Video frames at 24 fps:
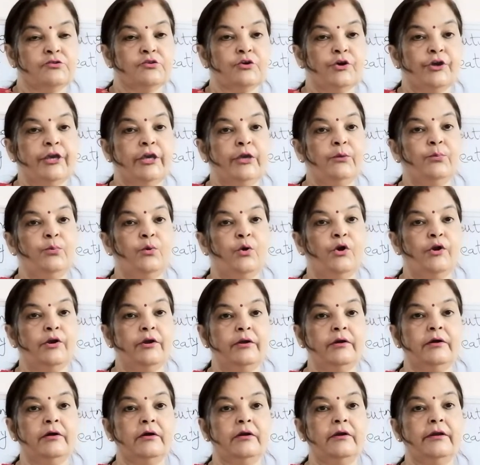So he
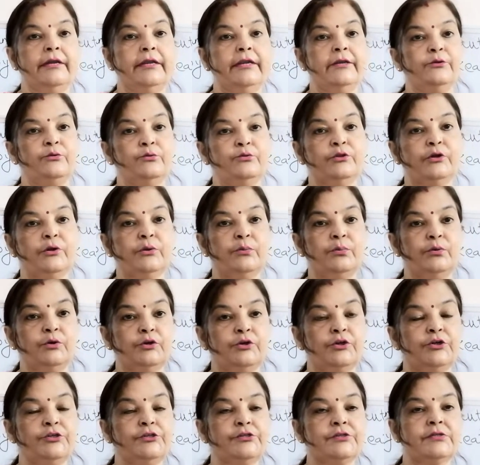wandered into the
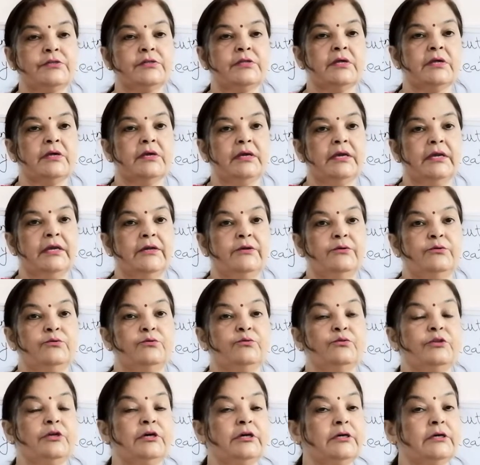woods,
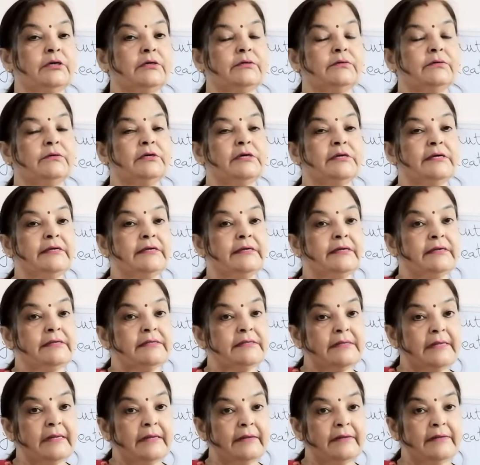into the
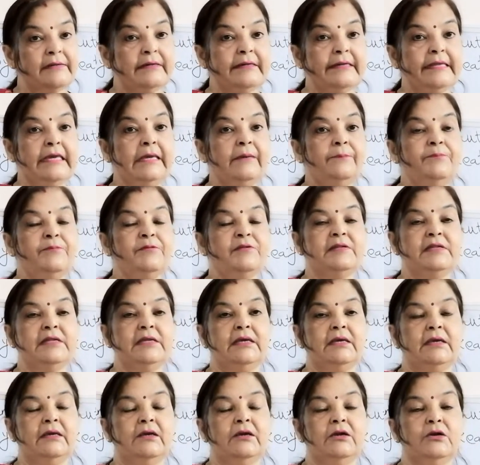deep
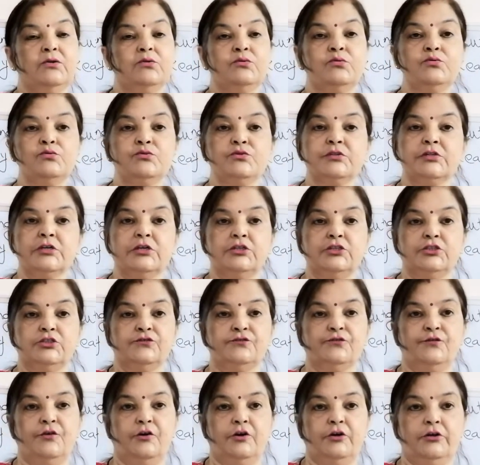sea to
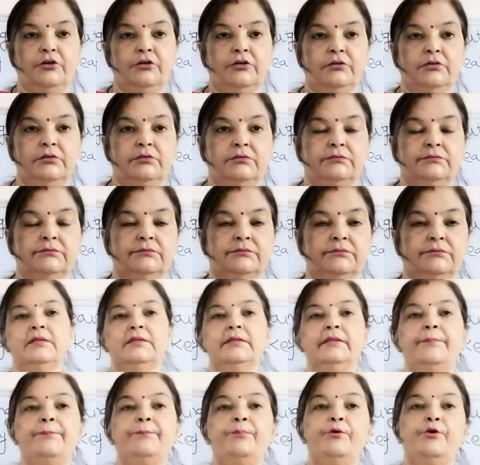search for her.
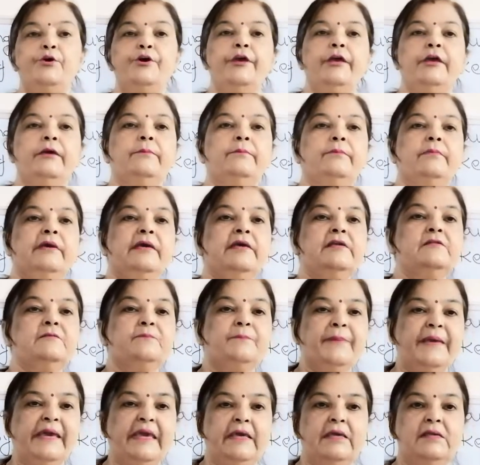The poem is
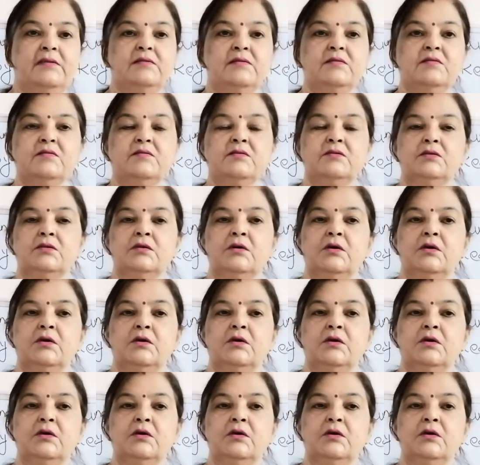based